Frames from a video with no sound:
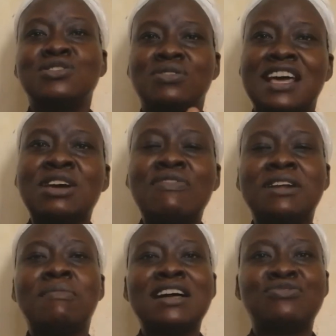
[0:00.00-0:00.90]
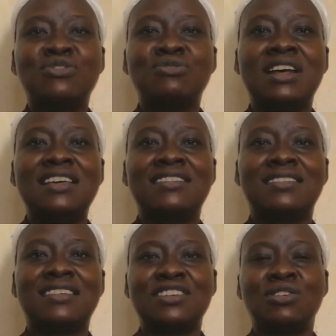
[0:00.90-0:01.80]
So thank you very much for
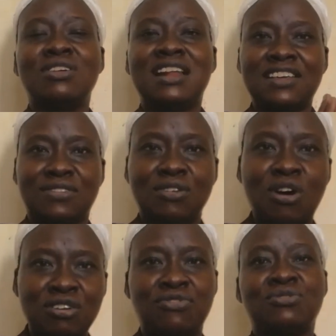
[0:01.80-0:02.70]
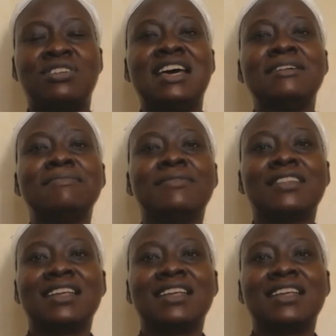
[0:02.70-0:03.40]
today's session. That's all for today.